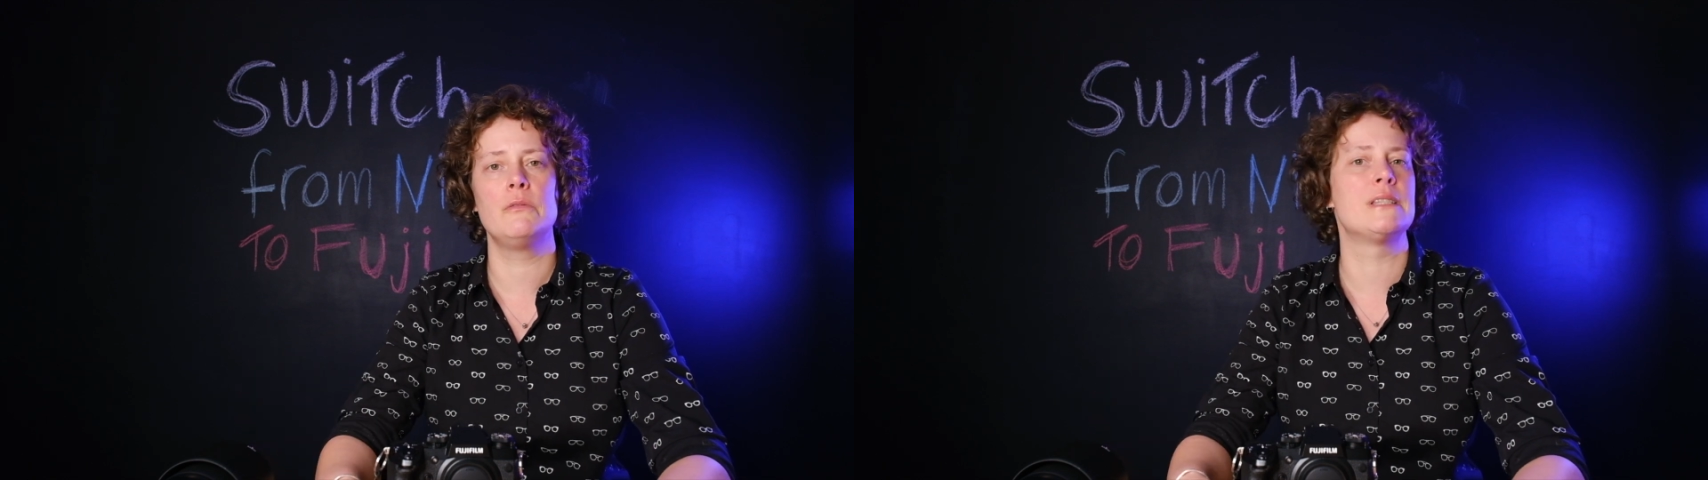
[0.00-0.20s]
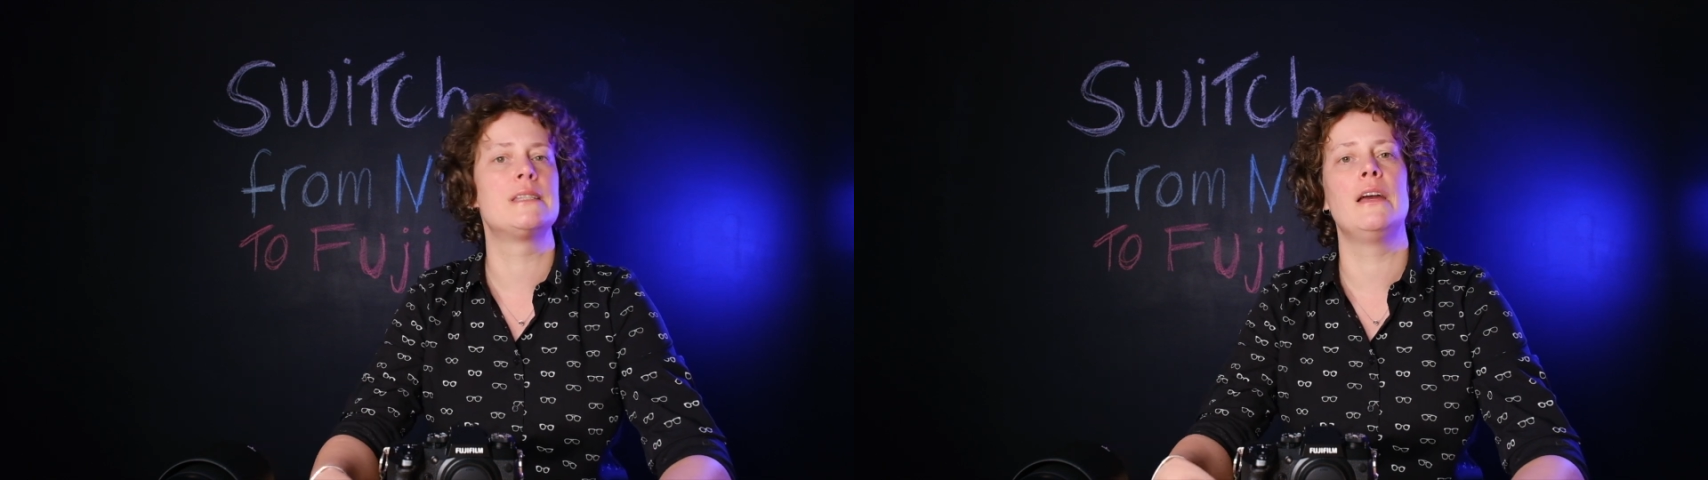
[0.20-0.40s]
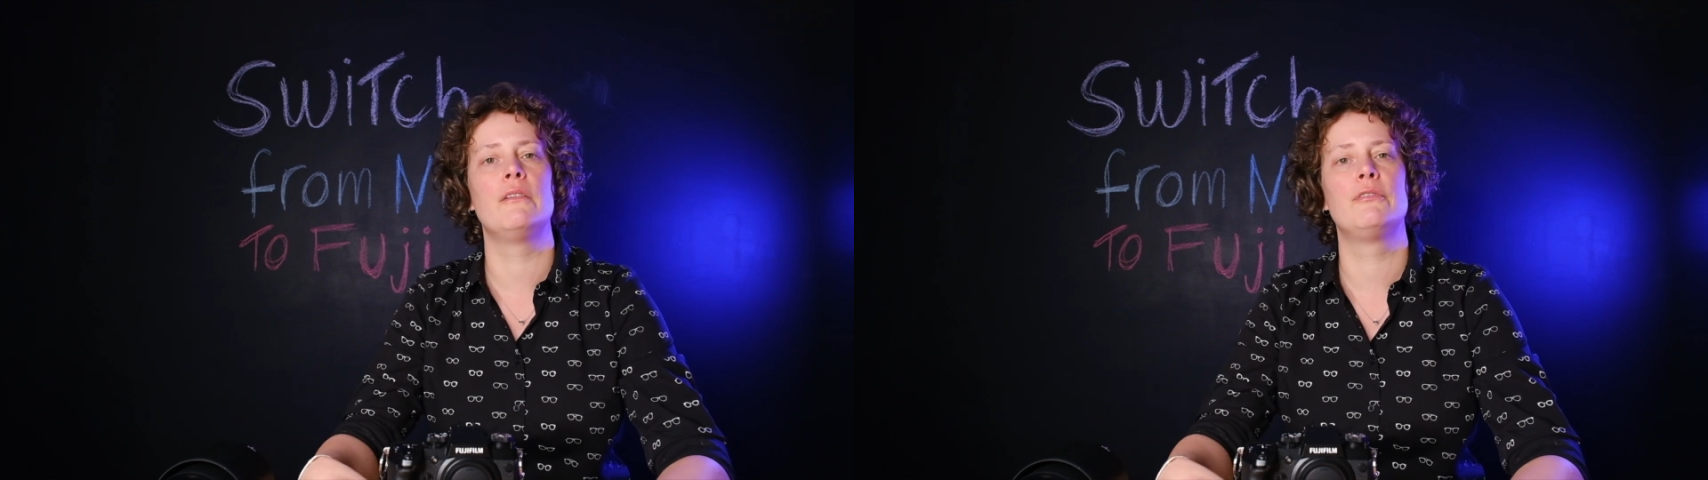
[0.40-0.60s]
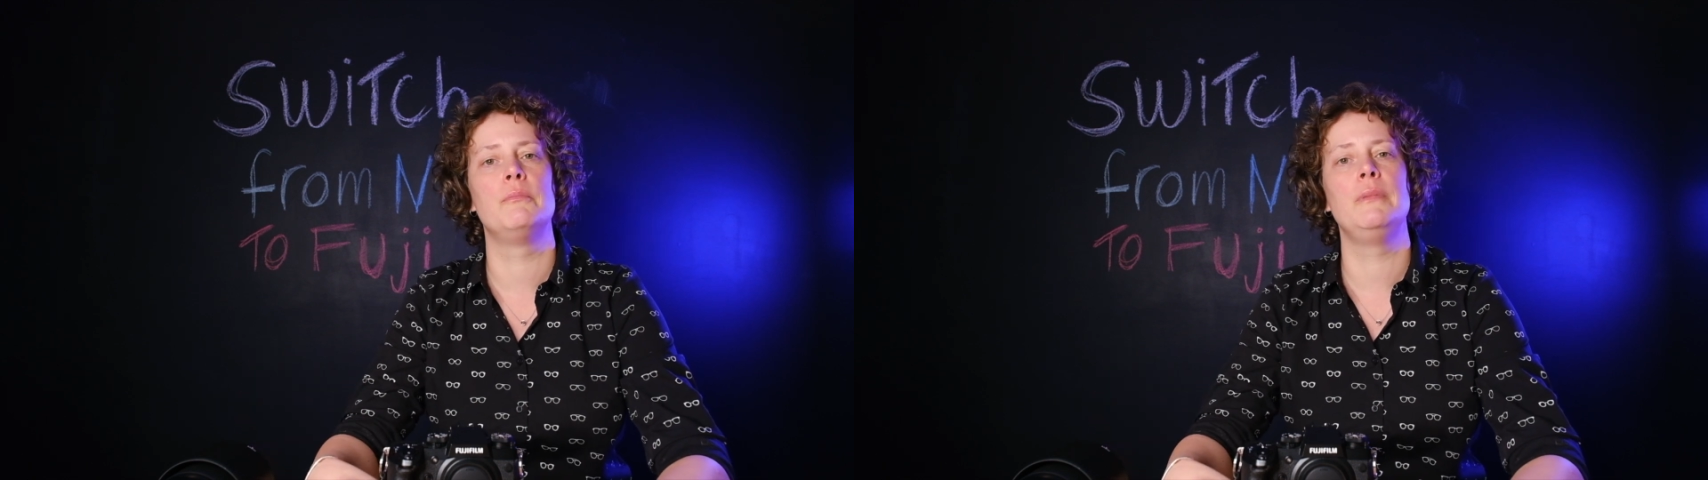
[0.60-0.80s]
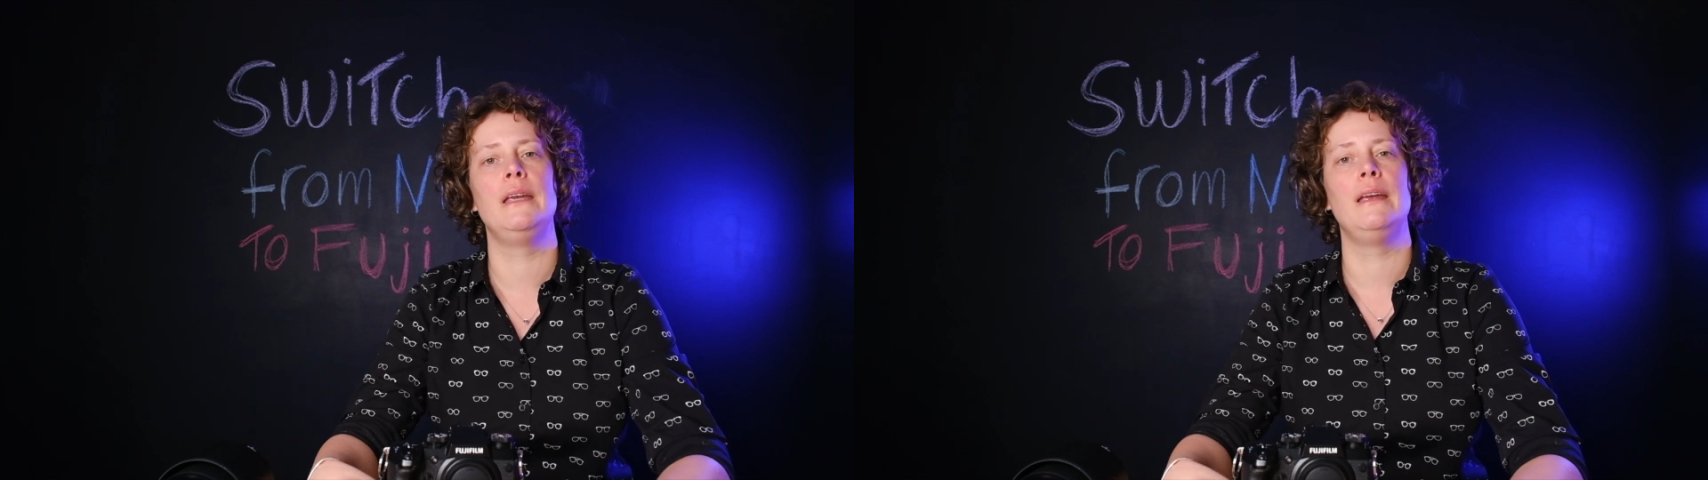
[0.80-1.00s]
was there for
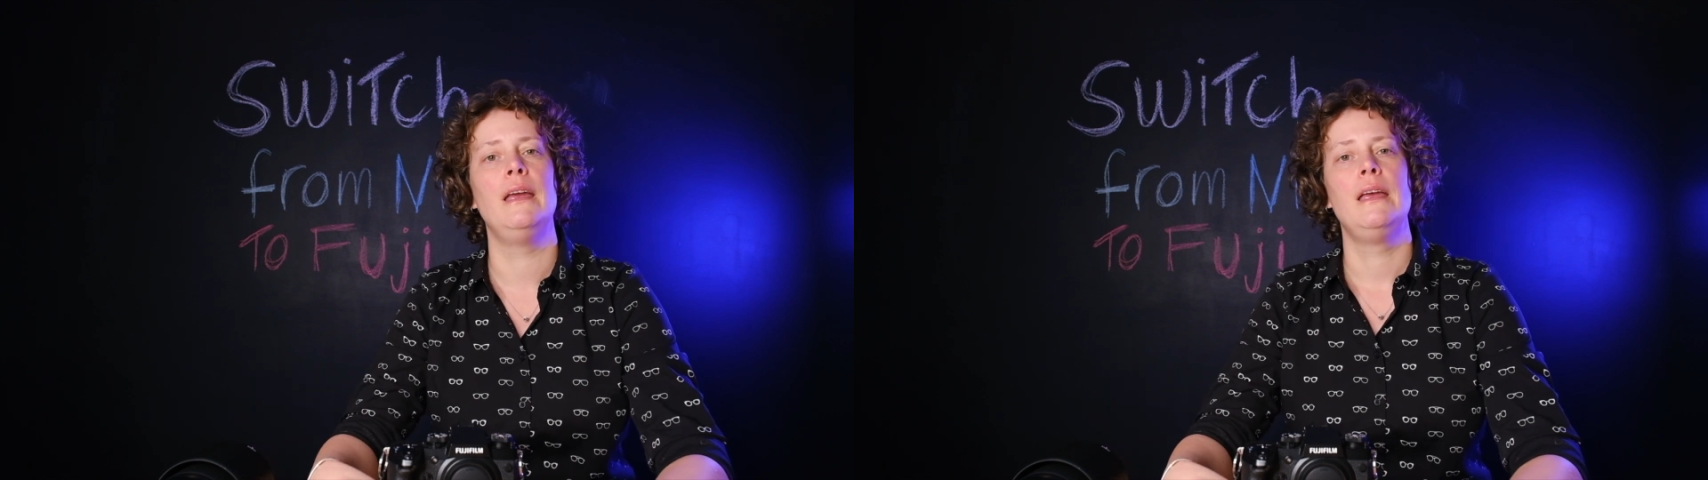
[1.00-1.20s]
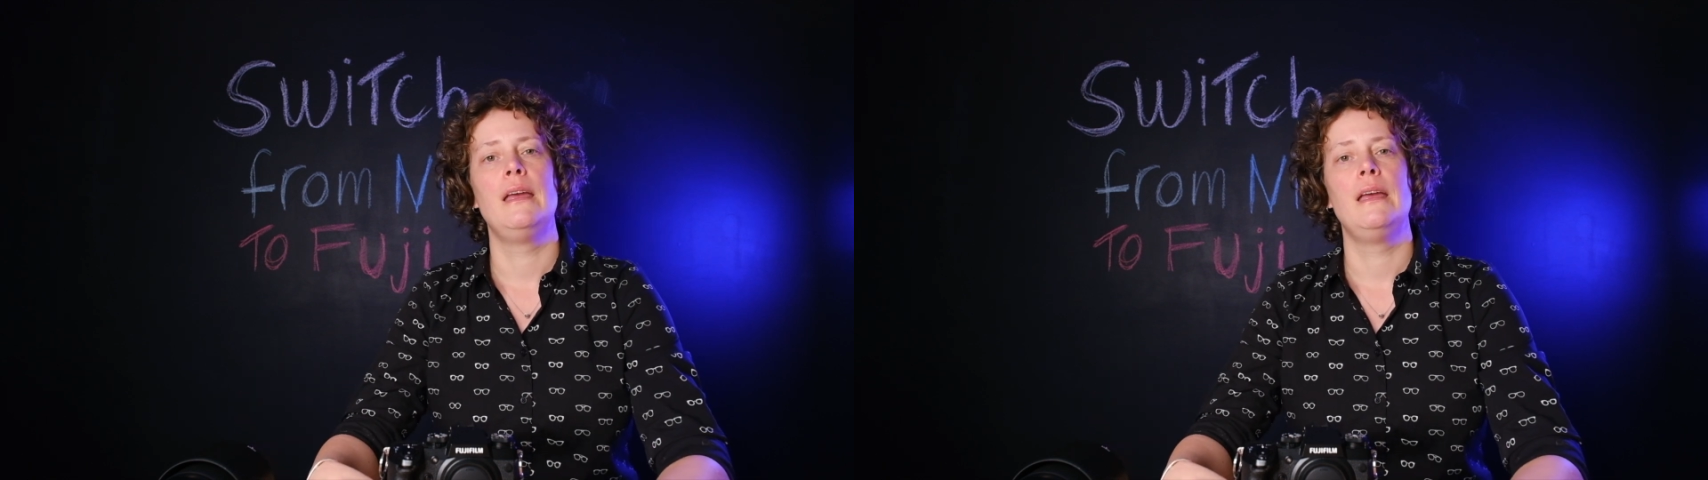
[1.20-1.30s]
me.